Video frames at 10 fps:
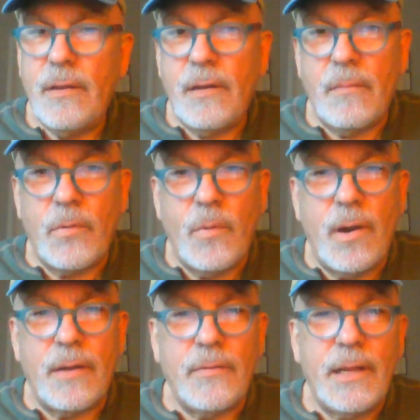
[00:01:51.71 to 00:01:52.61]
Number
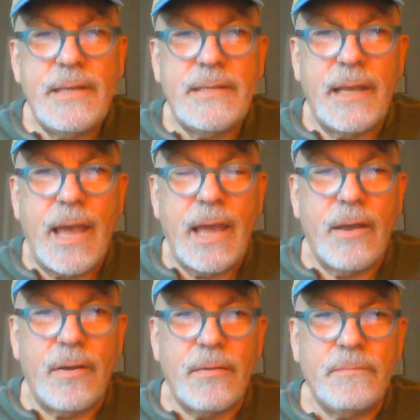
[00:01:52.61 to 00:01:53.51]
one, releasing
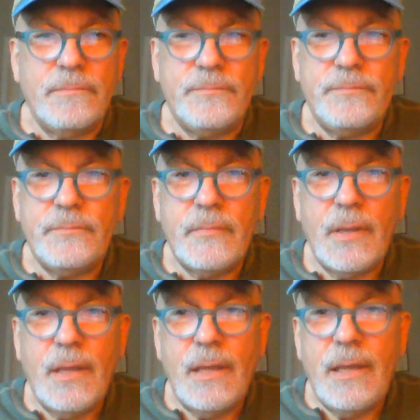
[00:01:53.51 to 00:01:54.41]
anger.
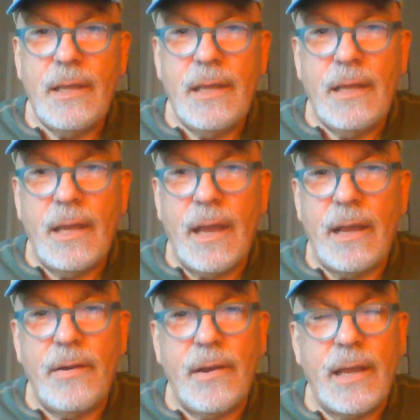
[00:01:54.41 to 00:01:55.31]

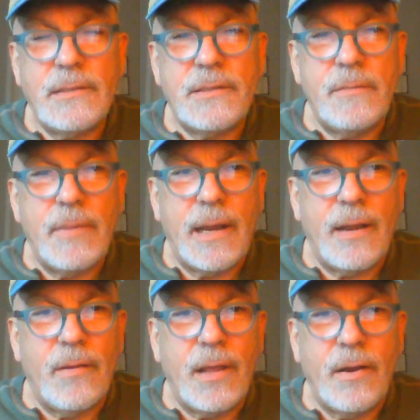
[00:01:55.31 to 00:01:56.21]
Anger against
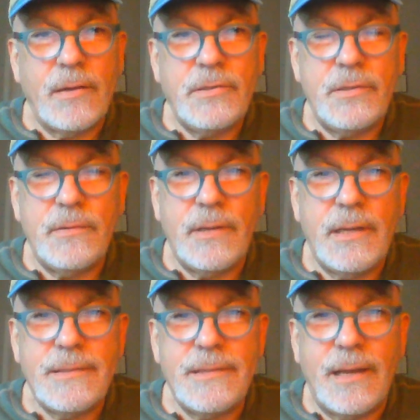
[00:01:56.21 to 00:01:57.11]
somebody only hurts you, it
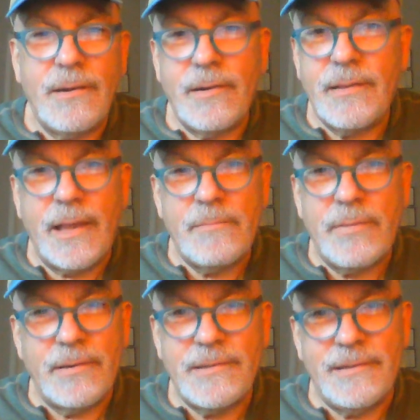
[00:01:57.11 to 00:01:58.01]
does not hurt that
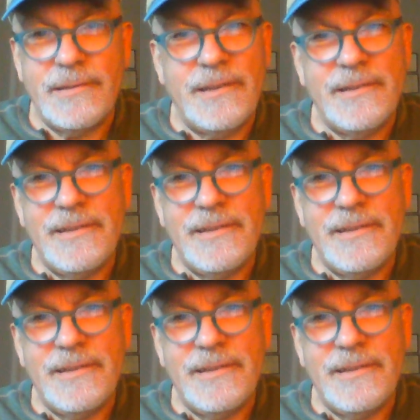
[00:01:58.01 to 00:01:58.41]
person.